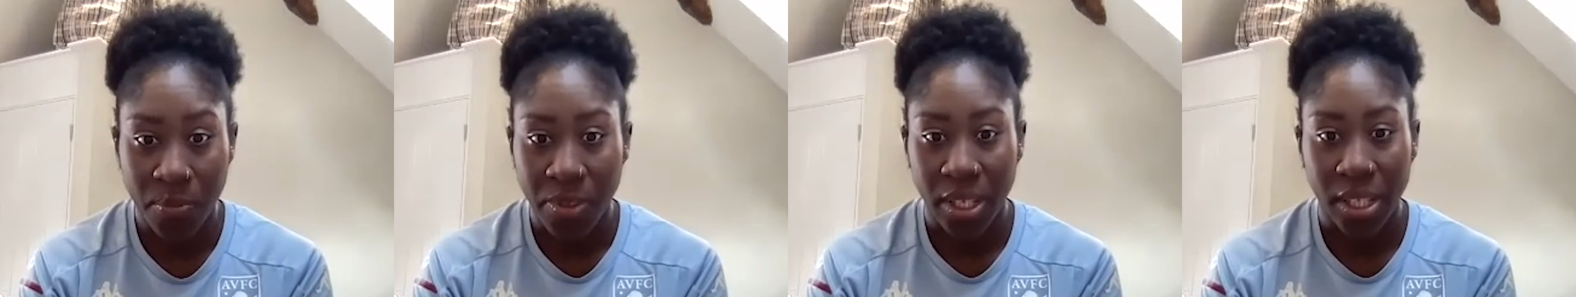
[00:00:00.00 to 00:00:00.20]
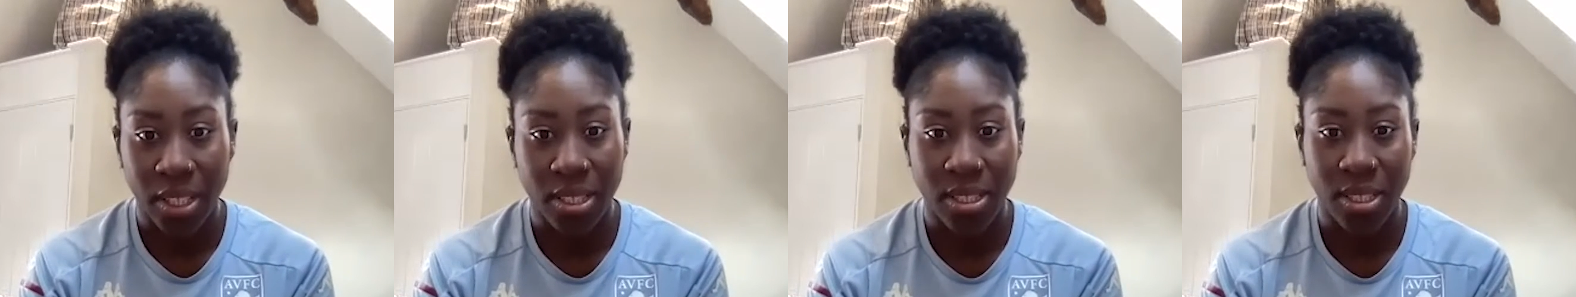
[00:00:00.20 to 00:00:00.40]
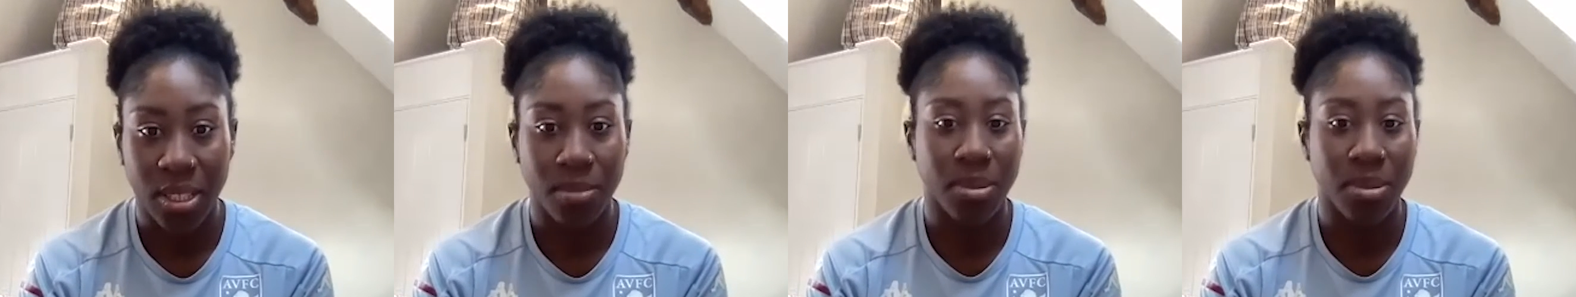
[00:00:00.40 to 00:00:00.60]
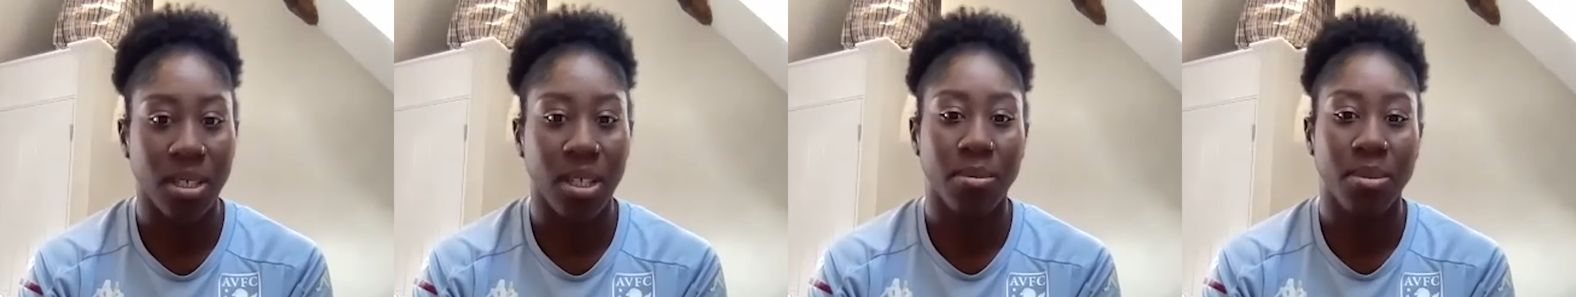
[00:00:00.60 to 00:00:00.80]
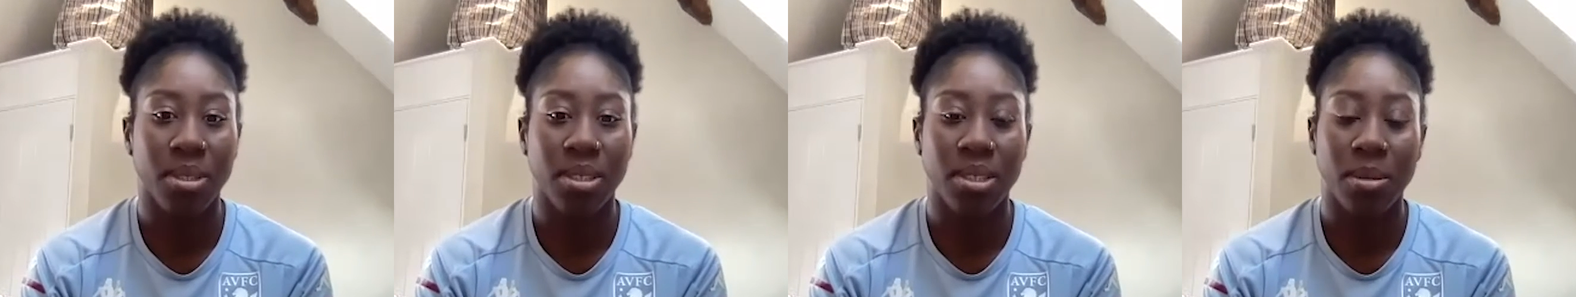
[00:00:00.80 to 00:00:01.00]
And
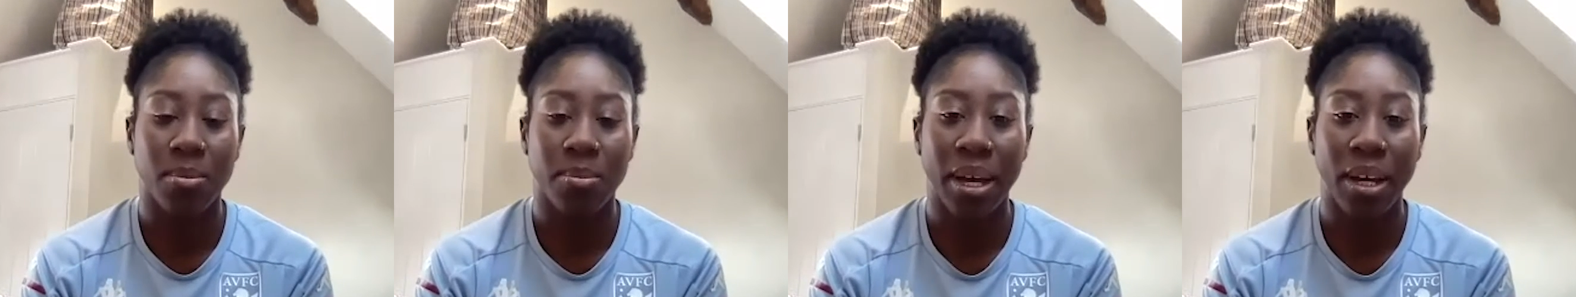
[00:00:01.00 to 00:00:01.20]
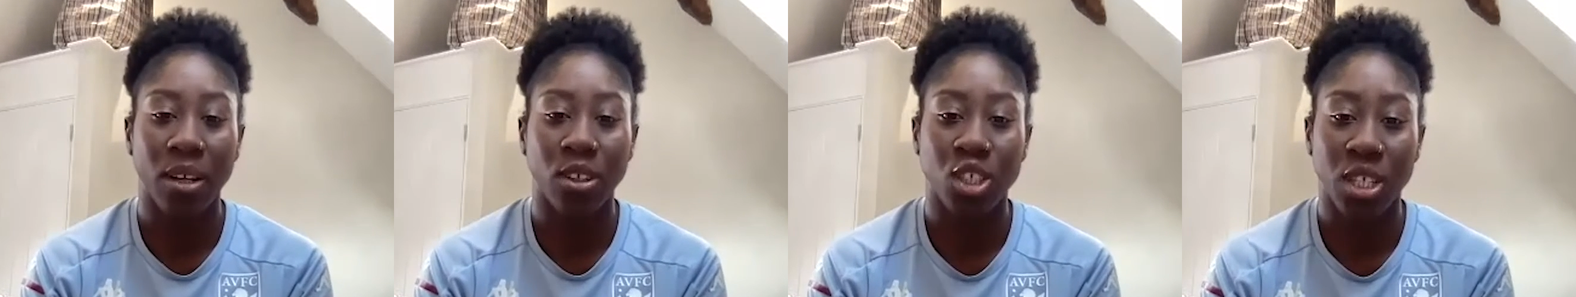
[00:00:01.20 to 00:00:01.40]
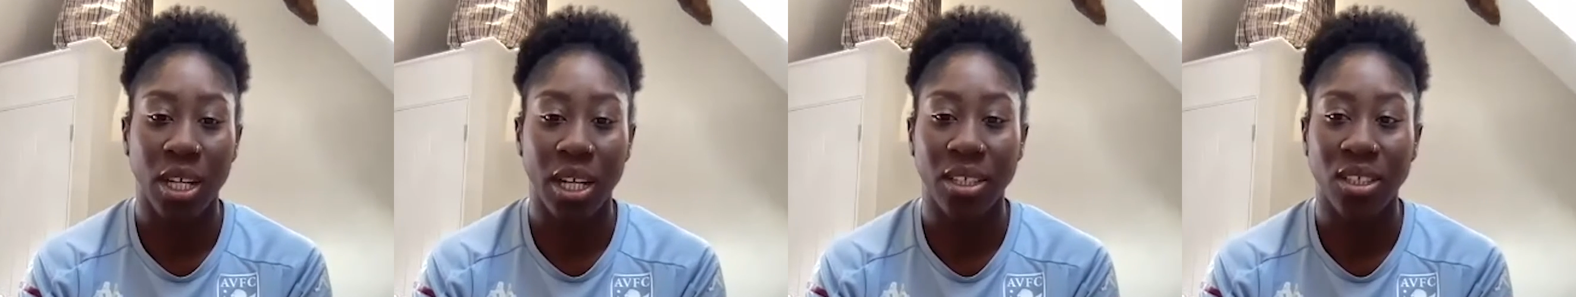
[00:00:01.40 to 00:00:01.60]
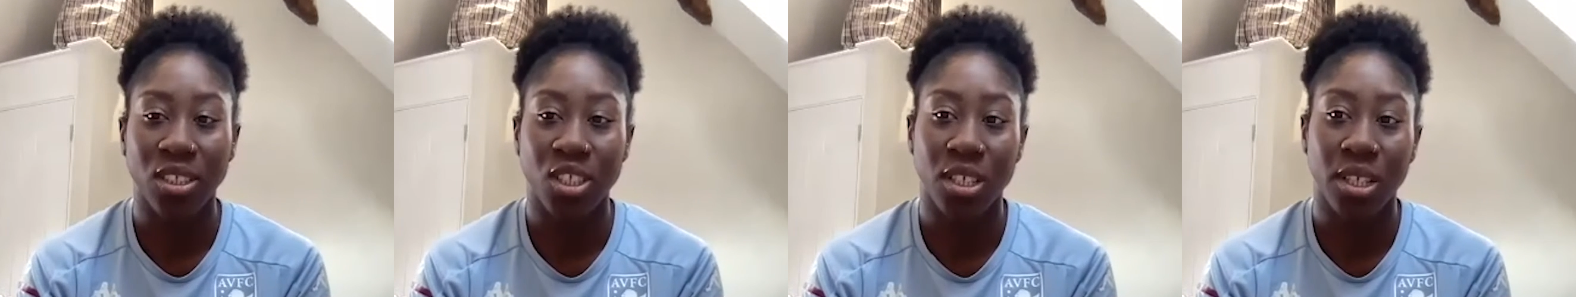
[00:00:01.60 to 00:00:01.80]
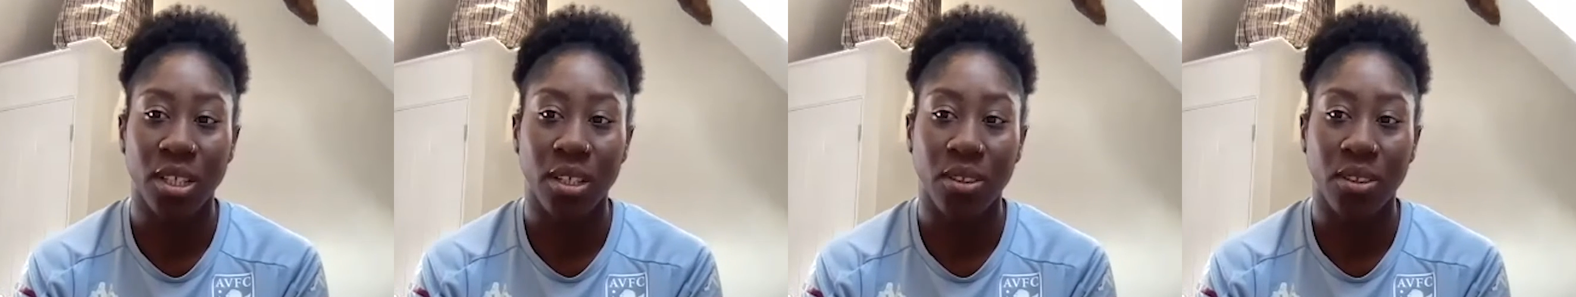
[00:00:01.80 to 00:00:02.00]
sometimes it's about
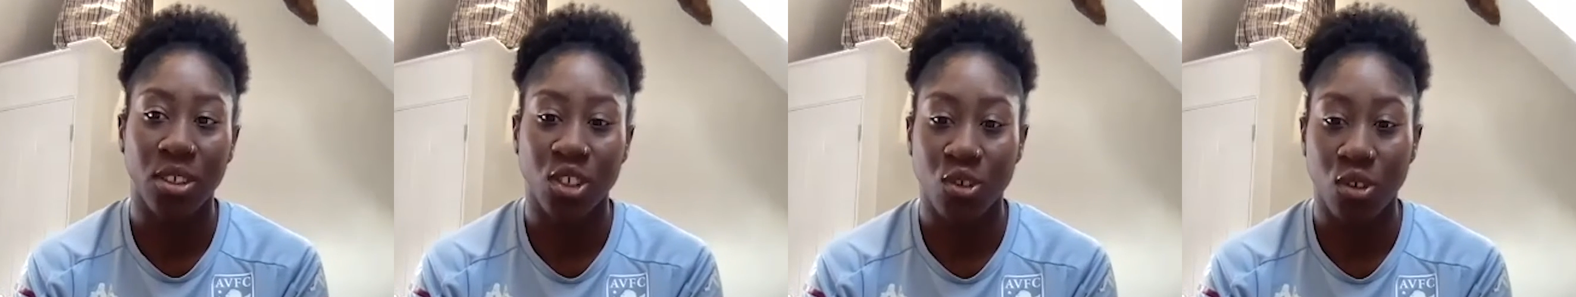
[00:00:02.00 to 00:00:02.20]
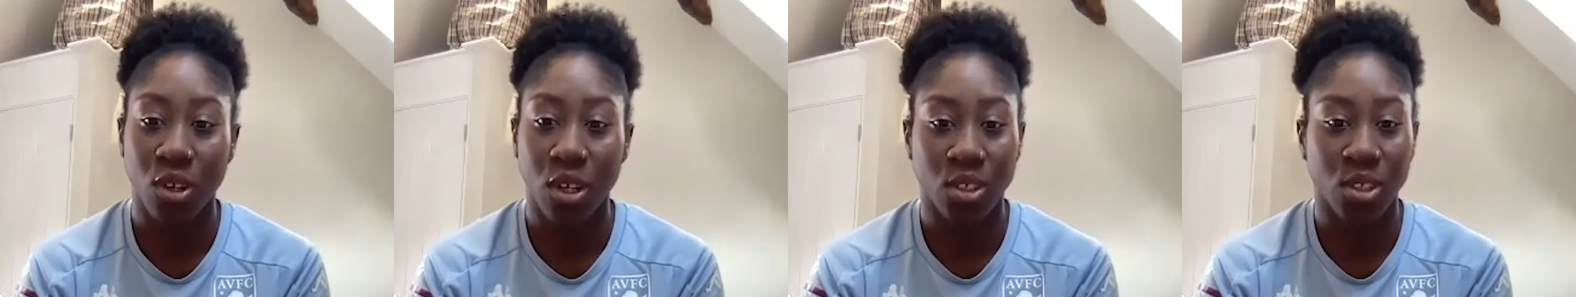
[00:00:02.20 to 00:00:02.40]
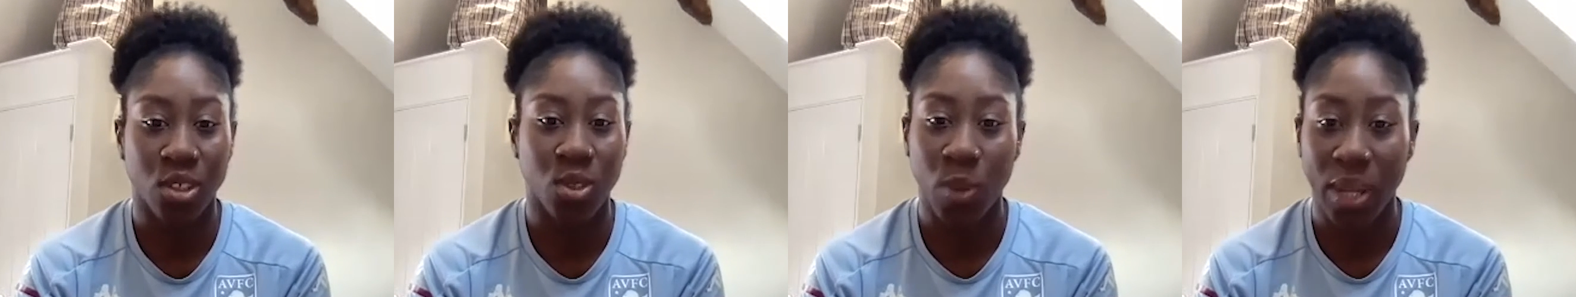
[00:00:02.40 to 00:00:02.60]
challenging the structures